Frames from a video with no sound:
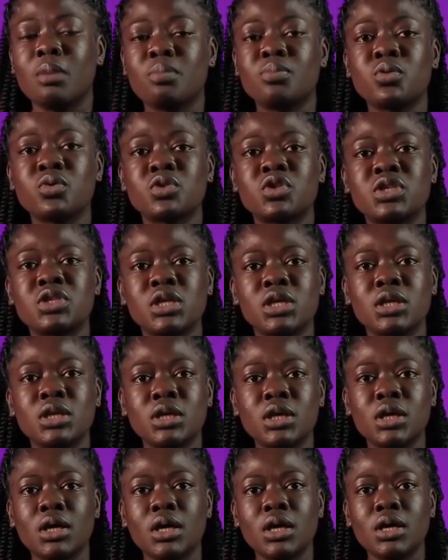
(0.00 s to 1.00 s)

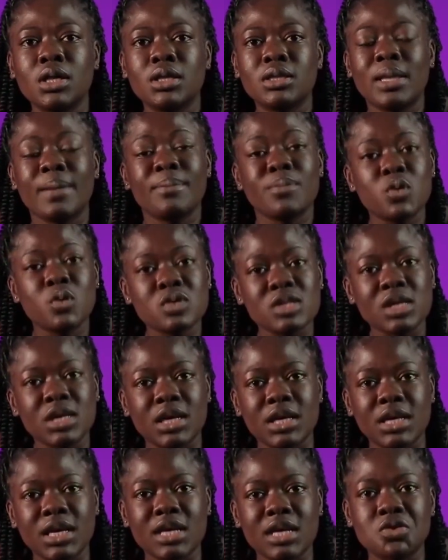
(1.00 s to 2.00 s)
pushing the music
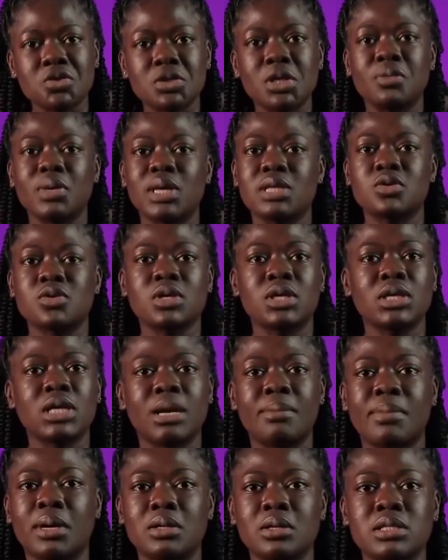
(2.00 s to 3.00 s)
industry and we are talking
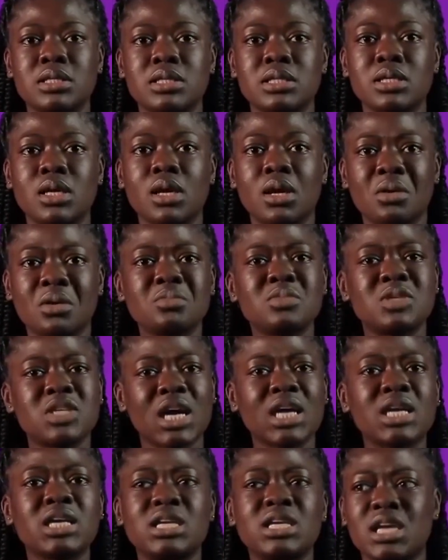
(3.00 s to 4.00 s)
about it,
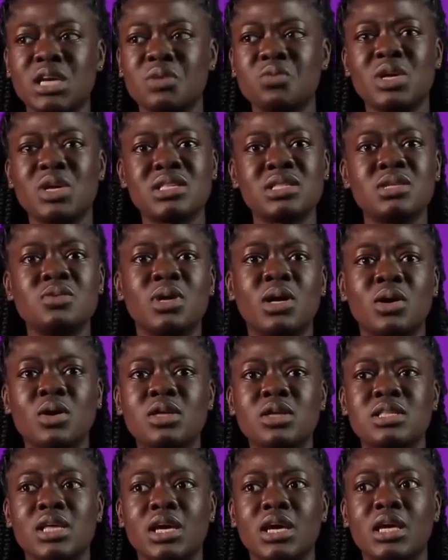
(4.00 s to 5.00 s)
Jacqueline and Wesley were
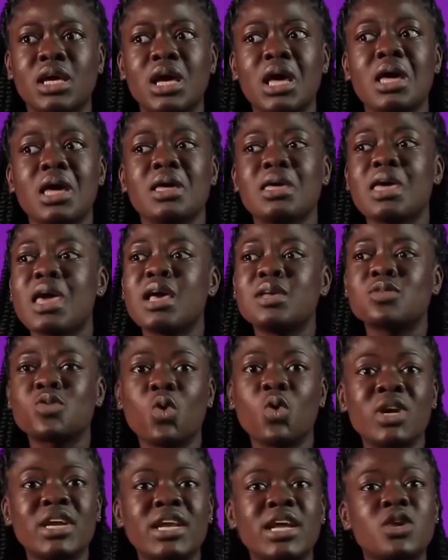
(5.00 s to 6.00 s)
all saying, yes,
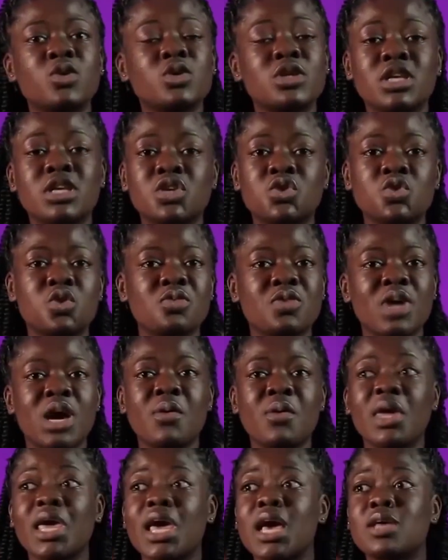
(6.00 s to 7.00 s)
so in a jovial
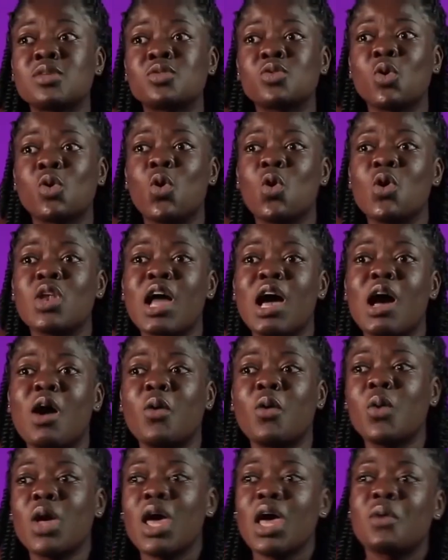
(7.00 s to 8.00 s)
way, yes, so
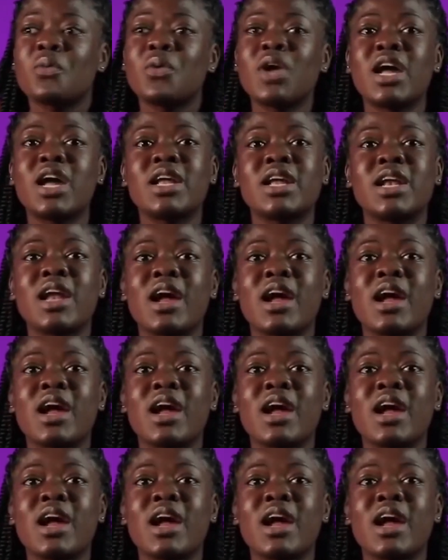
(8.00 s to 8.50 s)
now we are the